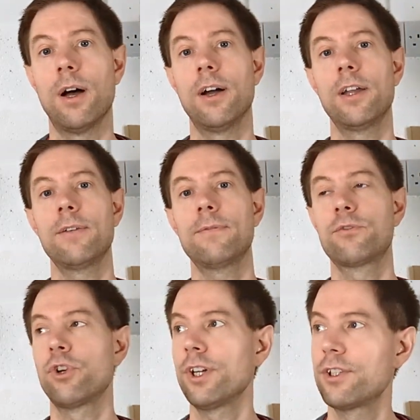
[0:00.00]
I've
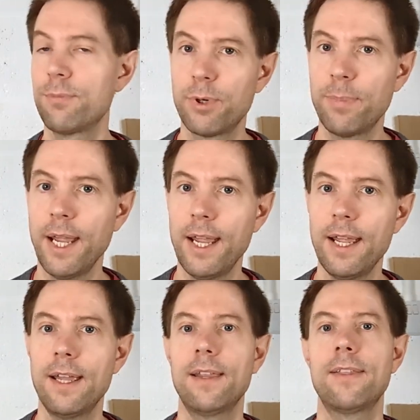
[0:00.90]
tried to
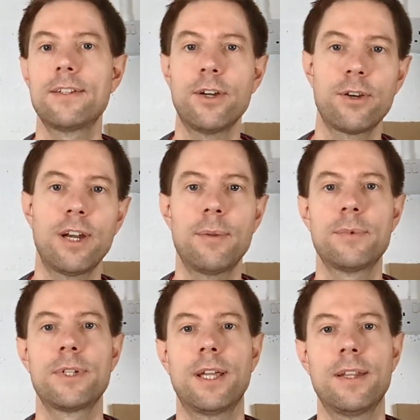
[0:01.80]
prepare the
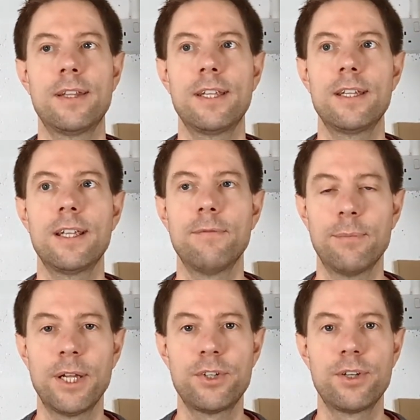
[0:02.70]
diagrams and the
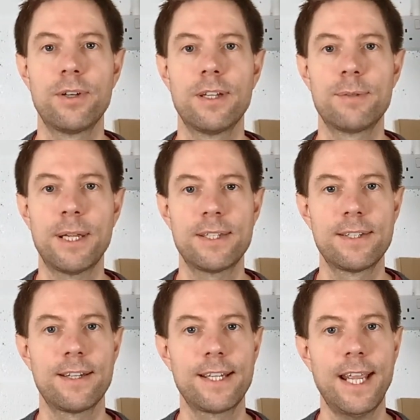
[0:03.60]
information as best
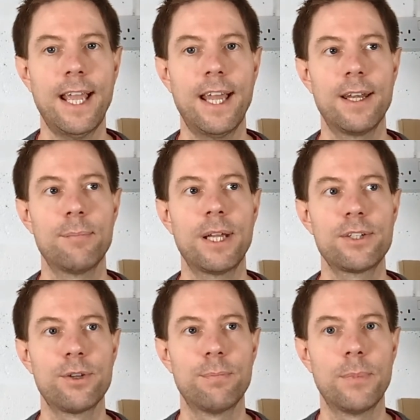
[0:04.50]
as I can
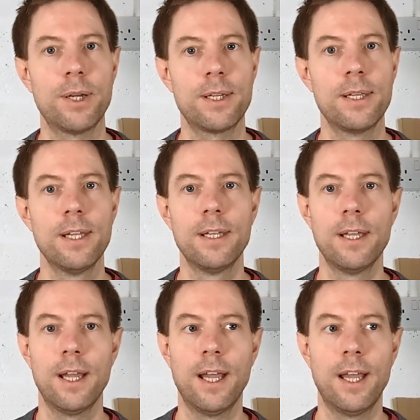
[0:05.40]
based on my
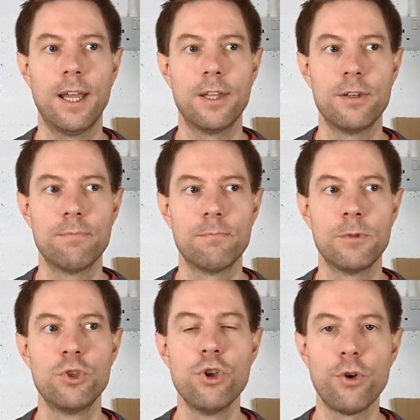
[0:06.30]

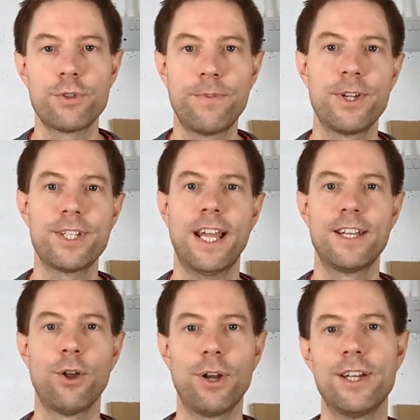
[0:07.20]
not
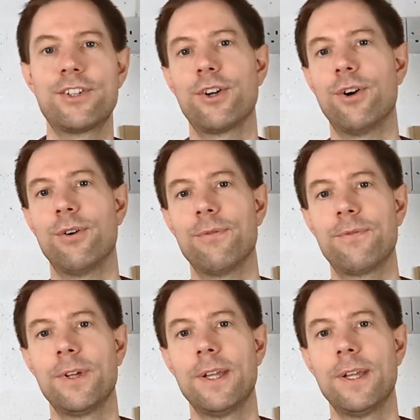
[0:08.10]
first-hand knowledge of